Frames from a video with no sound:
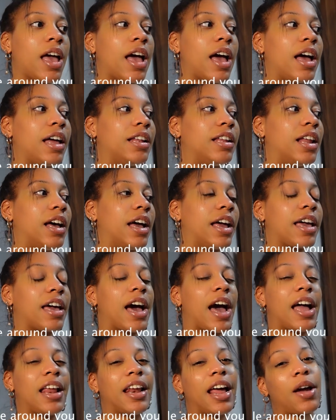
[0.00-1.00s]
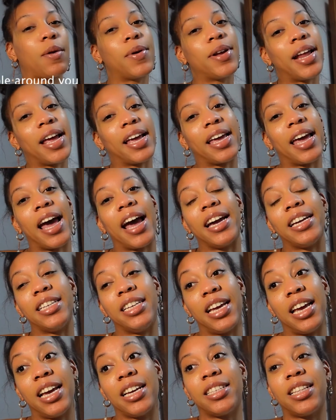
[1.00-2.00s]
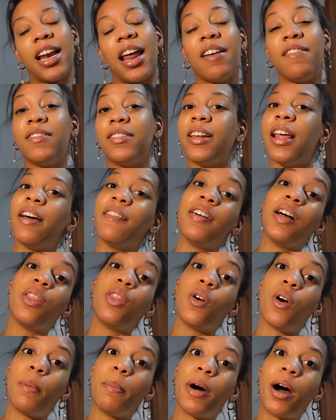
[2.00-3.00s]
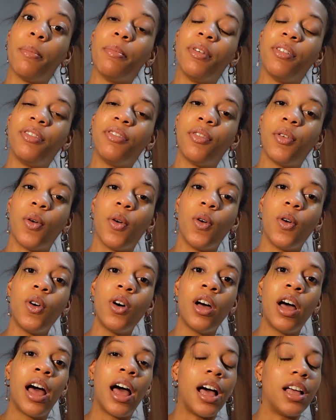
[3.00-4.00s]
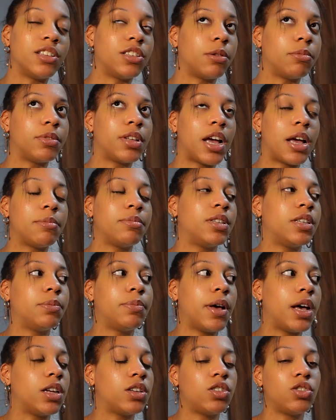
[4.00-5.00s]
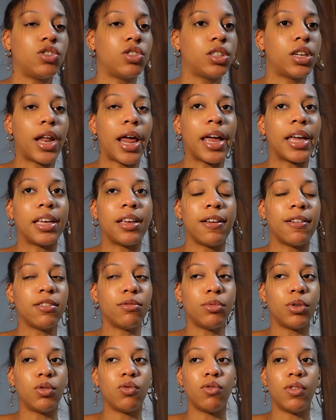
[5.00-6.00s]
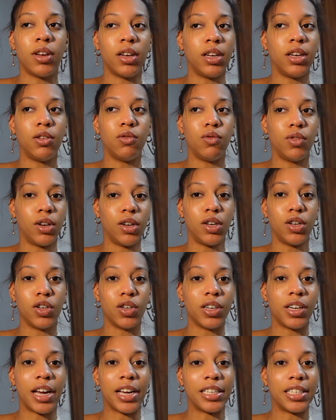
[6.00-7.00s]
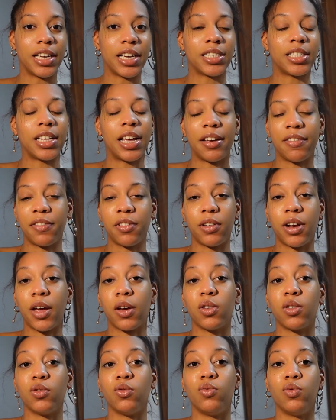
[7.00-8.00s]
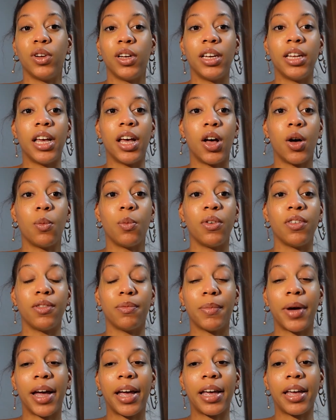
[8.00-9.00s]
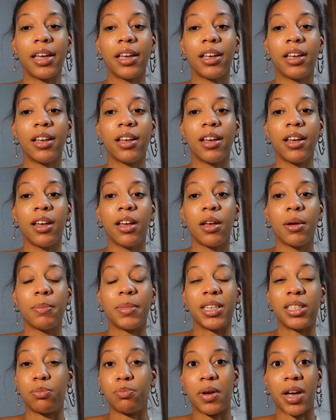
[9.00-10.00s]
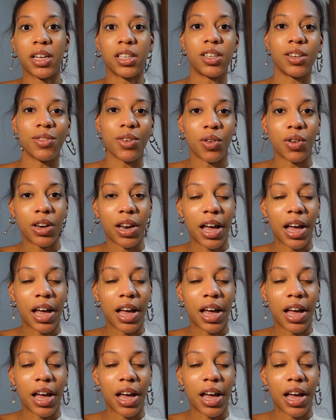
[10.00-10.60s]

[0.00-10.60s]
And like, I like when I get ideas that I've never thought about before. And sometimes this person just like gives me really, really good ideas that I feel like could really help with my perspective on